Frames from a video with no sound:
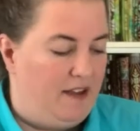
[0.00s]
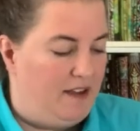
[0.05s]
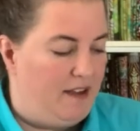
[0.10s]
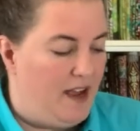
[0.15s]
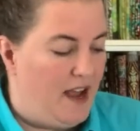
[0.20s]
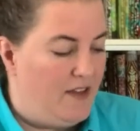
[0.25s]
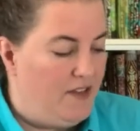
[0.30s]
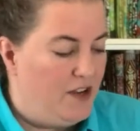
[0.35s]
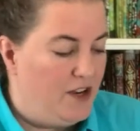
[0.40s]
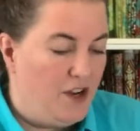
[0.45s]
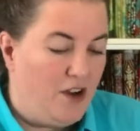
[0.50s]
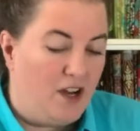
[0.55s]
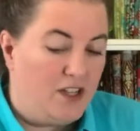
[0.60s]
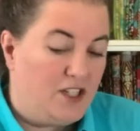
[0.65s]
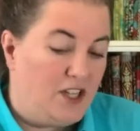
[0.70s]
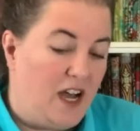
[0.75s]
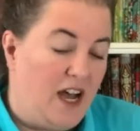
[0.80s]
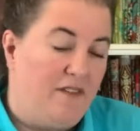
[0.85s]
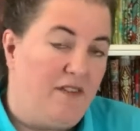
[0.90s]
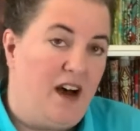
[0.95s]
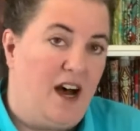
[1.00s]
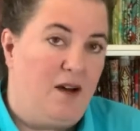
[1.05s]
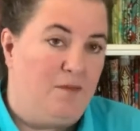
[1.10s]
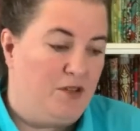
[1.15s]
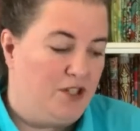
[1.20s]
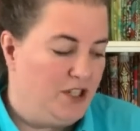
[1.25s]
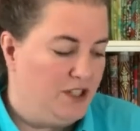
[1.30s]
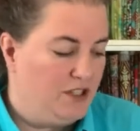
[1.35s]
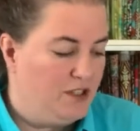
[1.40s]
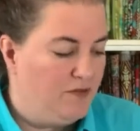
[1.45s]
And then you also have
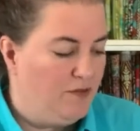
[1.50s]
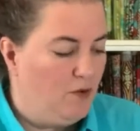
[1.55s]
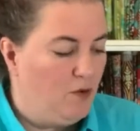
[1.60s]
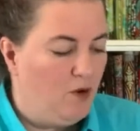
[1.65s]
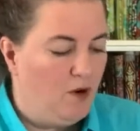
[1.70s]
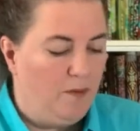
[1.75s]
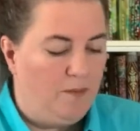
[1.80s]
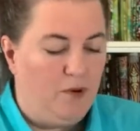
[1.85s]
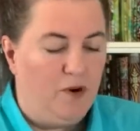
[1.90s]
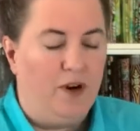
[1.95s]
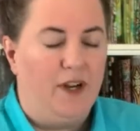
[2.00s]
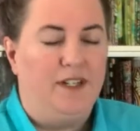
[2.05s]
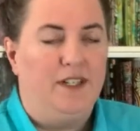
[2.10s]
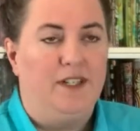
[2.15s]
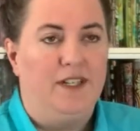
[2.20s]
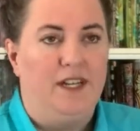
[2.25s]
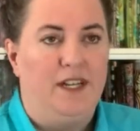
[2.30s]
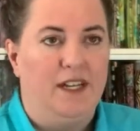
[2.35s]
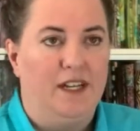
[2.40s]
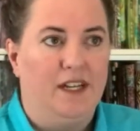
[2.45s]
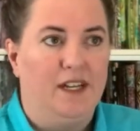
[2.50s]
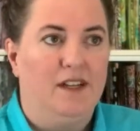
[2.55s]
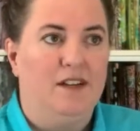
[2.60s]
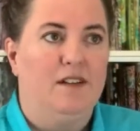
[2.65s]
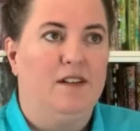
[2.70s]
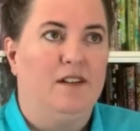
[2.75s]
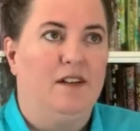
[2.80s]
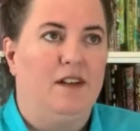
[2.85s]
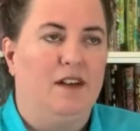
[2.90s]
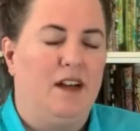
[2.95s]
options for printing
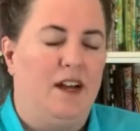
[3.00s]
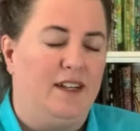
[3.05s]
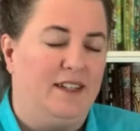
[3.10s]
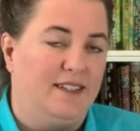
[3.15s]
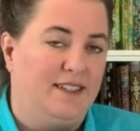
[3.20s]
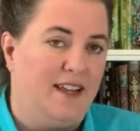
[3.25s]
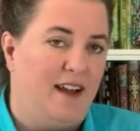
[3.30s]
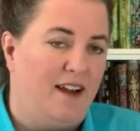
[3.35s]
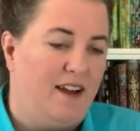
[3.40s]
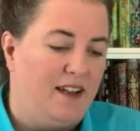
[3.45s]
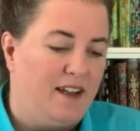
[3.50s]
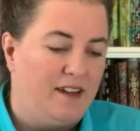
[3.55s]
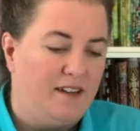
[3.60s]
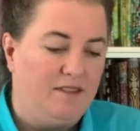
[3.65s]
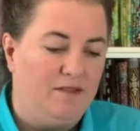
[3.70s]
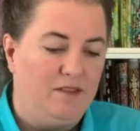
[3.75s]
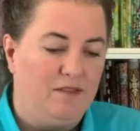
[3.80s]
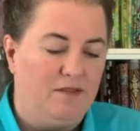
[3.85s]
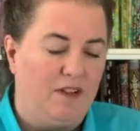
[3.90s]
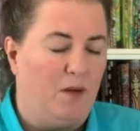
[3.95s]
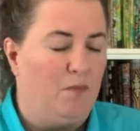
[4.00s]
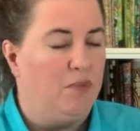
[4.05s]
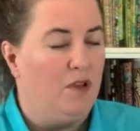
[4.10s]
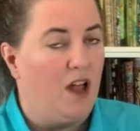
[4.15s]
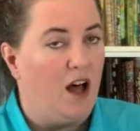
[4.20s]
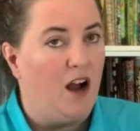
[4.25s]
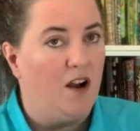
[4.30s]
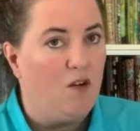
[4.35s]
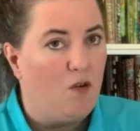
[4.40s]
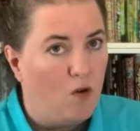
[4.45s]
a design, a
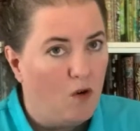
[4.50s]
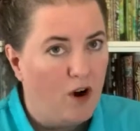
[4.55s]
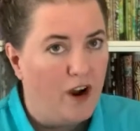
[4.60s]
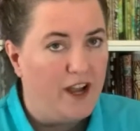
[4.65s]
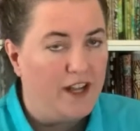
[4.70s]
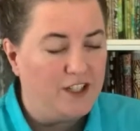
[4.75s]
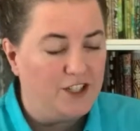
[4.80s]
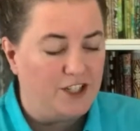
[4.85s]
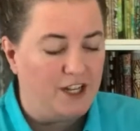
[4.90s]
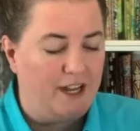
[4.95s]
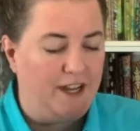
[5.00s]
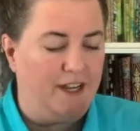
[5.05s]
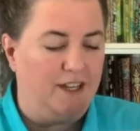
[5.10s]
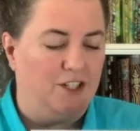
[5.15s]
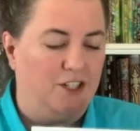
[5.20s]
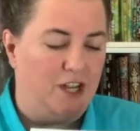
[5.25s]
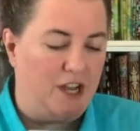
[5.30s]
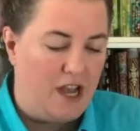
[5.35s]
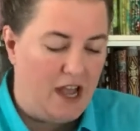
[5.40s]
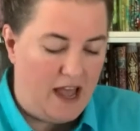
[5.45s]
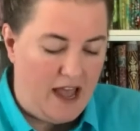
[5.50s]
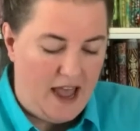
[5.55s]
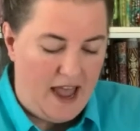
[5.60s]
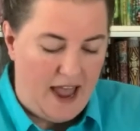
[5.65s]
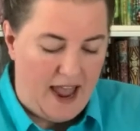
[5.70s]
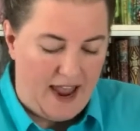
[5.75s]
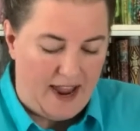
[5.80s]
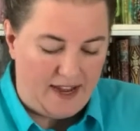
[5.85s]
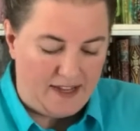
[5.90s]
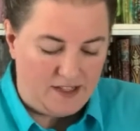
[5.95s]
block or edge to edge,
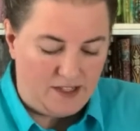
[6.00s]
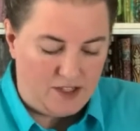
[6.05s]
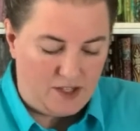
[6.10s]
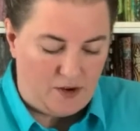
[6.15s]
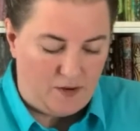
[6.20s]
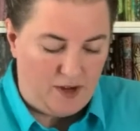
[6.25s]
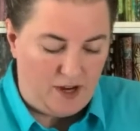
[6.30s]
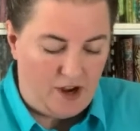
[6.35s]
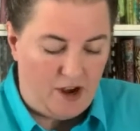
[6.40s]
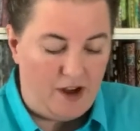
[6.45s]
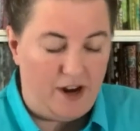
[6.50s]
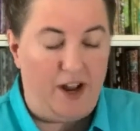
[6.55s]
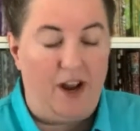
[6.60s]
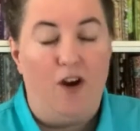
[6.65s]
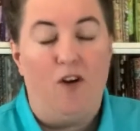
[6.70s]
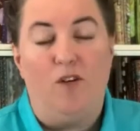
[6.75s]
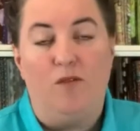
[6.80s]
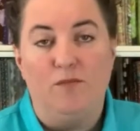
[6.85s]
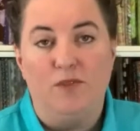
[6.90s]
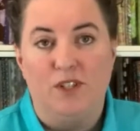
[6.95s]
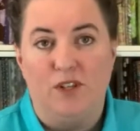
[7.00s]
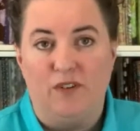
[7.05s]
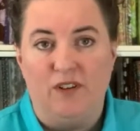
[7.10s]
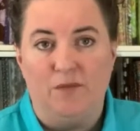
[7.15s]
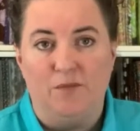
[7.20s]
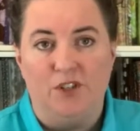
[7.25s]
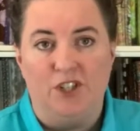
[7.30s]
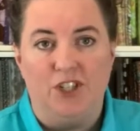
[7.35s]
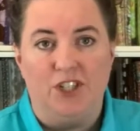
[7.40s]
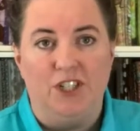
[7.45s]
and sewing on a home
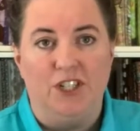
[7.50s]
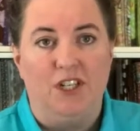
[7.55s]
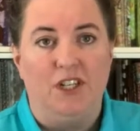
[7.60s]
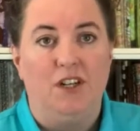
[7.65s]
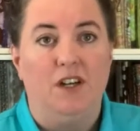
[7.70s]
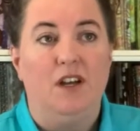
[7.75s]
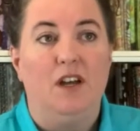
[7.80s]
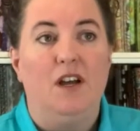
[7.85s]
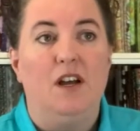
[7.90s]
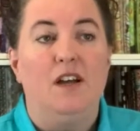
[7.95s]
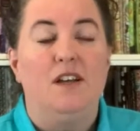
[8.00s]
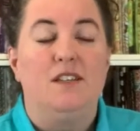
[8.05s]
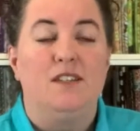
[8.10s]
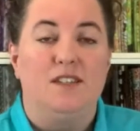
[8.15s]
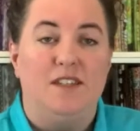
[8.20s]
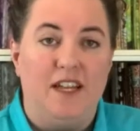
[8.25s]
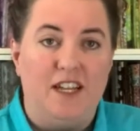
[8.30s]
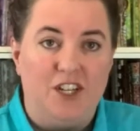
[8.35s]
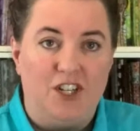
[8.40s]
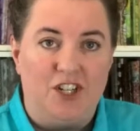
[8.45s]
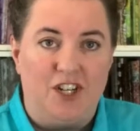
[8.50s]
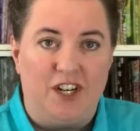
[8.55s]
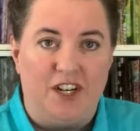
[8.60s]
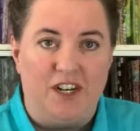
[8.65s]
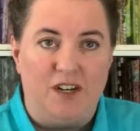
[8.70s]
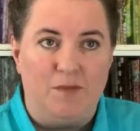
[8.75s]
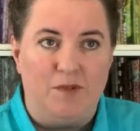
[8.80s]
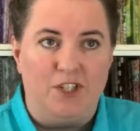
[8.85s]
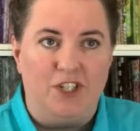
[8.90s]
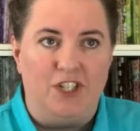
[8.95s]
sewing machine,
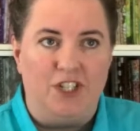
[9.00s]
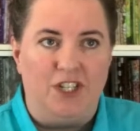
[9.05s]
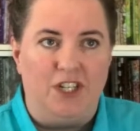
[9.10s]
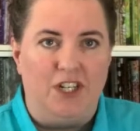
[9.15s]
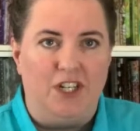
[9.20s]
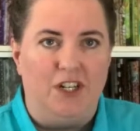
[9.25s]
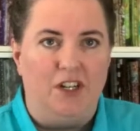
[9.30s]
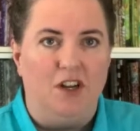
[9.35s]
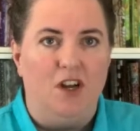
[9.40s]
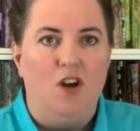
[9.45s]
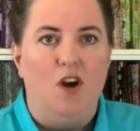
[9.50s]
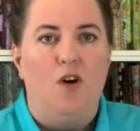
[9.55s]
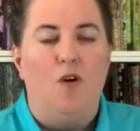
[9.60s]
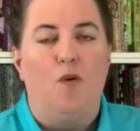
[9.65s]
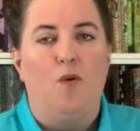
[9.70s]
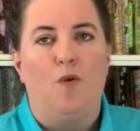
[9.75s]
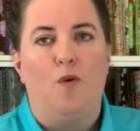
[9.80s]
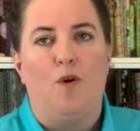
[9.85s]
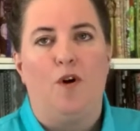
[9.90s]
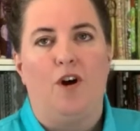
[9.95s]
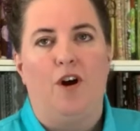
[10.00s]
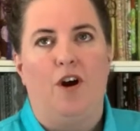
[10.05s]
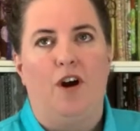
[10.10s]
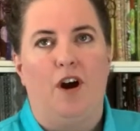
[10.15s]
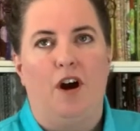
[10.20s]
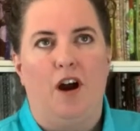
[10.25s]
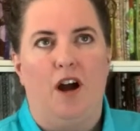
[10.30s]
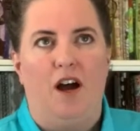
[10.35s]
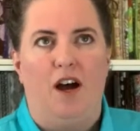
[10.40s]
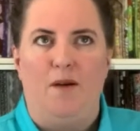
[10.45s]
stationary machine,
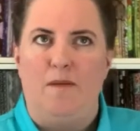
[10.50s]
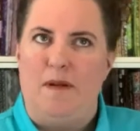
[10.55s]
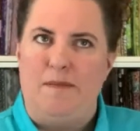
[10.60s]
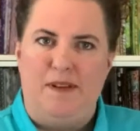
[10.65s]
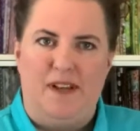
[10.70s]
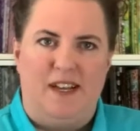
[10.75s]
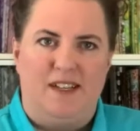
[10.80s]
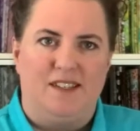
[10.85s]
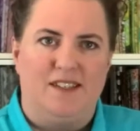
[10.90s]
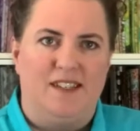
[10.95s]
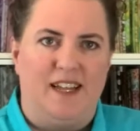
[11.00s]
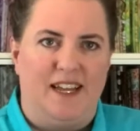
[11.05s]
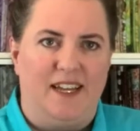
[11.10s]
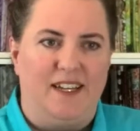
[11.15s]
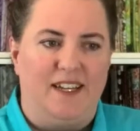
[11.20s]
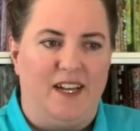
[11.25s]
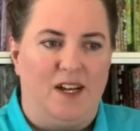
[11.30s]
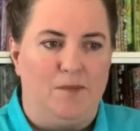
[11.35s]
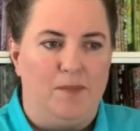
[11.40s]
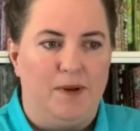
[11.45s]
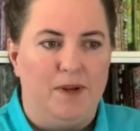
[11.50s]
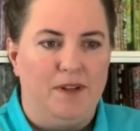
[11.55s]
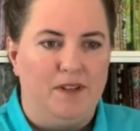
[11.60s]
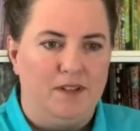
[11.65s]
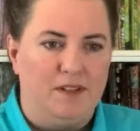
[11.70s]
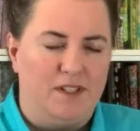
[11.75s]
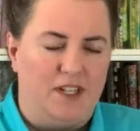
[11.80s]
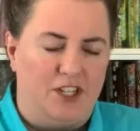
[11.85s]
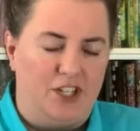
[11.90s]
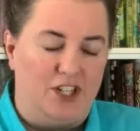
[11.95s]
or maybe a stand-up
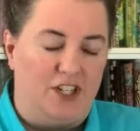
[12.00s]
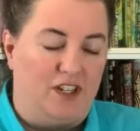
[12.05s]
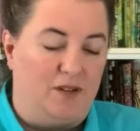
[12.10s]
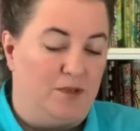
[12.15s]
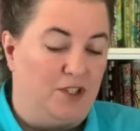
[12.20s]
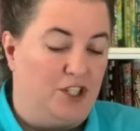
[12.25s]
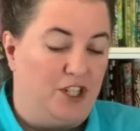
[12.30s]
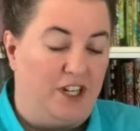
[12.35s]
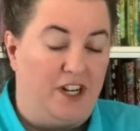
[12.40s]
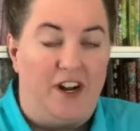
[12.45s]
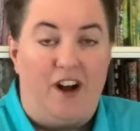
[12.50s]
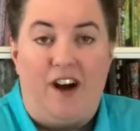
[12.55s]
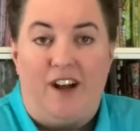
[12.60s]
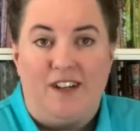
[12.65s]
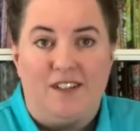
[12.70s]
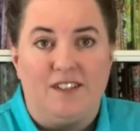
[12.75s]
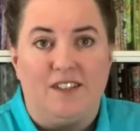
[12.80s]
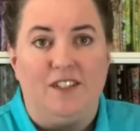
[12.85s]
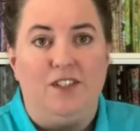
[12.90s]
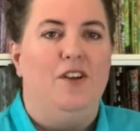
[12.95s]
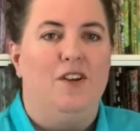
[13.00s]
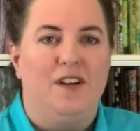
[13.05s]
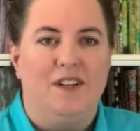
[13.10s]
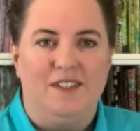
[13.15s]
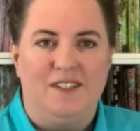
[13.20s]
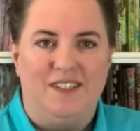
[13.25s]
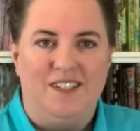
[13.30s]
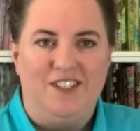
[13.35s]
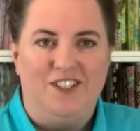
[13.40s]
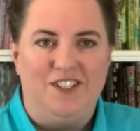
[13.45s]
stationary machine. And honestly, you
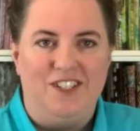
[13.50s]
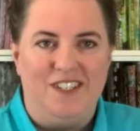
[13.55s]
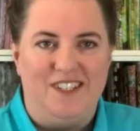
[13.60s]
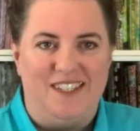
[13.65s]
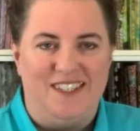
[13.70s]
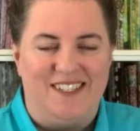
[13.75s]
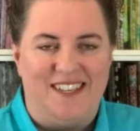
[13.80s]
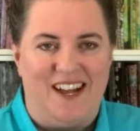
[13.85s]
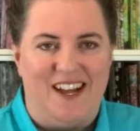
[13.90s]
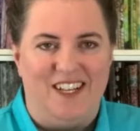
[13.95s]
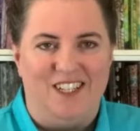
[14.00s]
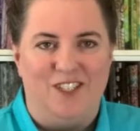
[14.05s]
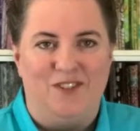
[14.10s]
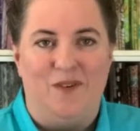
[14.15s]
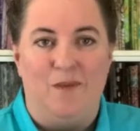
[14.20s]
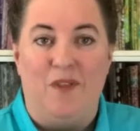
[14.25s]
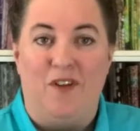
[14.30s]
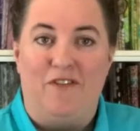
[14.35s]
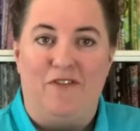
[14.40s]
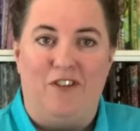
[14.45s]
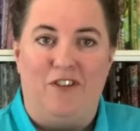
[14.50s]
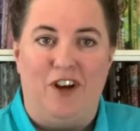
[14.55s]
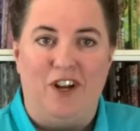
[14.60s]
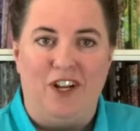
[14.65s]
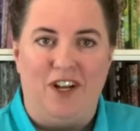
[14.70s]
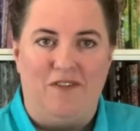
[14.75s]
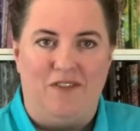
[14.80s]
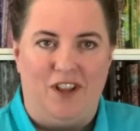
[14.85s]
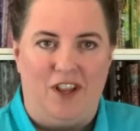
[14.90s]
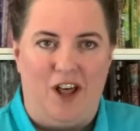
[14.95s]
can stitch these designs from the front
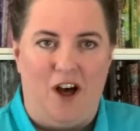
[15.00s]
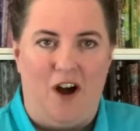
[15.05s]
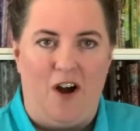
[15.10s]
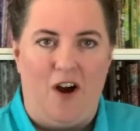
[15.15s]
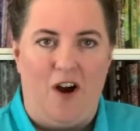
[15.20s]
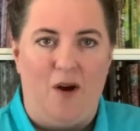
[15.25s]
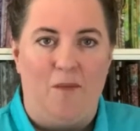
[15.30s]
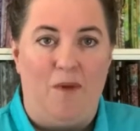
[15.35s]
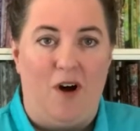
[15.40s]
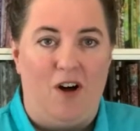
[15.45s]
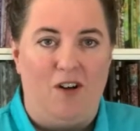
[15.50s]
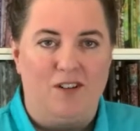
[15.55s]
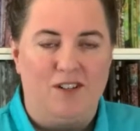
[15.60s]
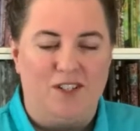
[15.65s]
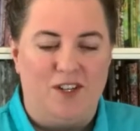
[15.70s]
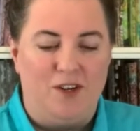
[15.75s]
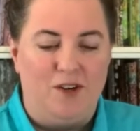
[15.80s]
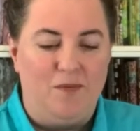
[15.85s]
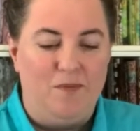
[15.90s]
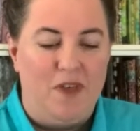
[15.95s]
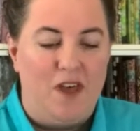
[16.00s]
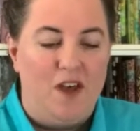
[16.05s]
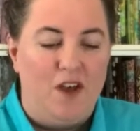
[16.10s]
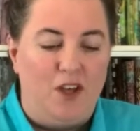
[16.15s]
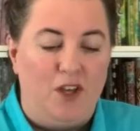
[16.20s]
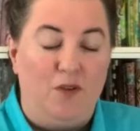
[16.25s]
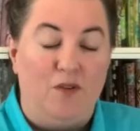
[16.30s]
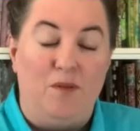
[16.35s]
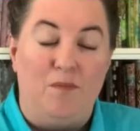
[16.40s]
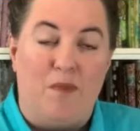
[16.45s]
of a long arm also.
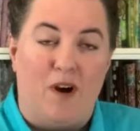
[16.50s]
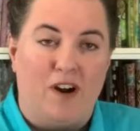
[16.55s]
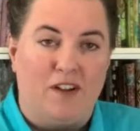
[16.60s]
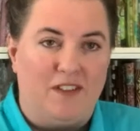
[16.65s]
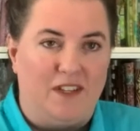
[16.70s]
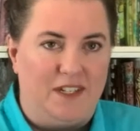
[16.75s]
You would mark the